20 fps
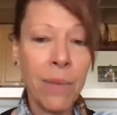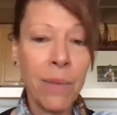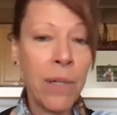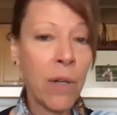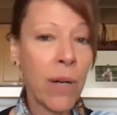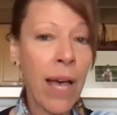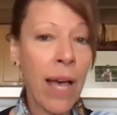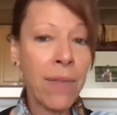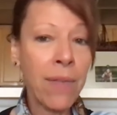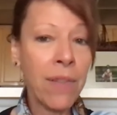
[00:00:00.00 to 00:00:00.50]
We
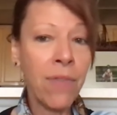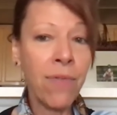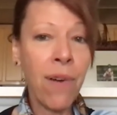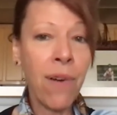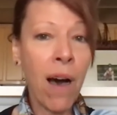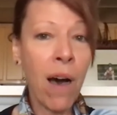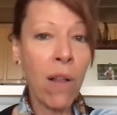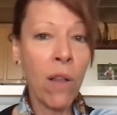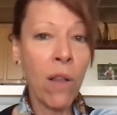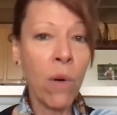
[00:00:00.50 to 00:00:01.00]
don't have to
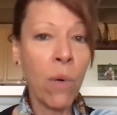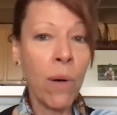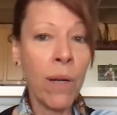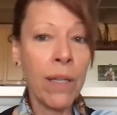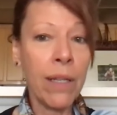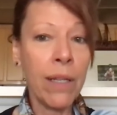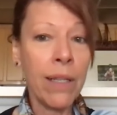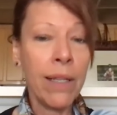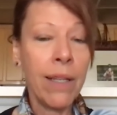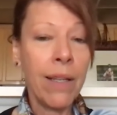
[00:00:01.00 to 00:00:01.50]
follow
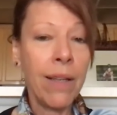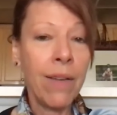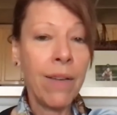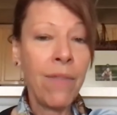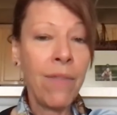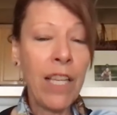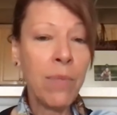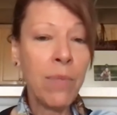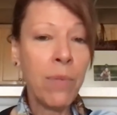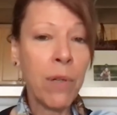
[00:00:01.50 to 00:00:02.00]
what
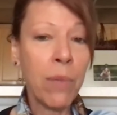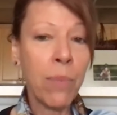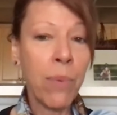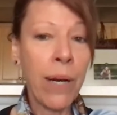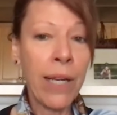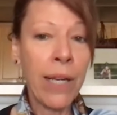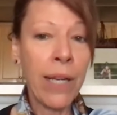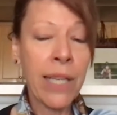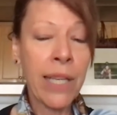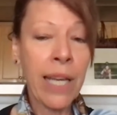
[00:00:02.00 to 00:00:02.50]
Facebook
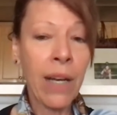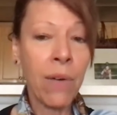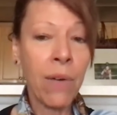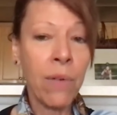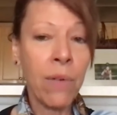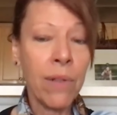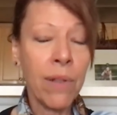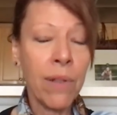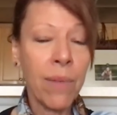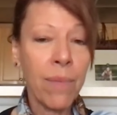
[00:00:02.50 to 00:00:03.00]
breaks
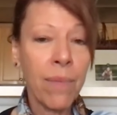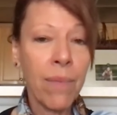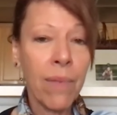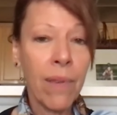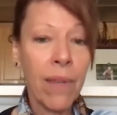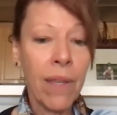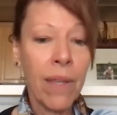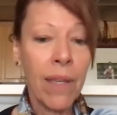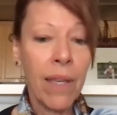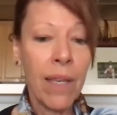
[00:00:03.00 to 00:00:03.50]
down,
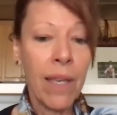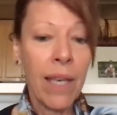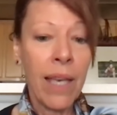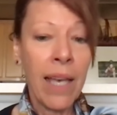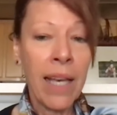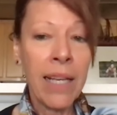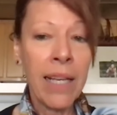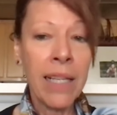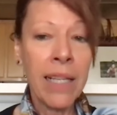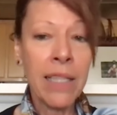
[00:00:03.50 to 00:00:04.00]

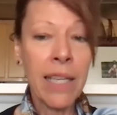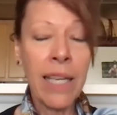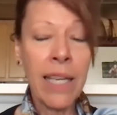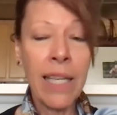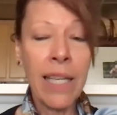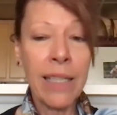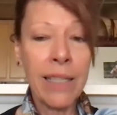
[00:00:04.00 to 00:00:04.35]
because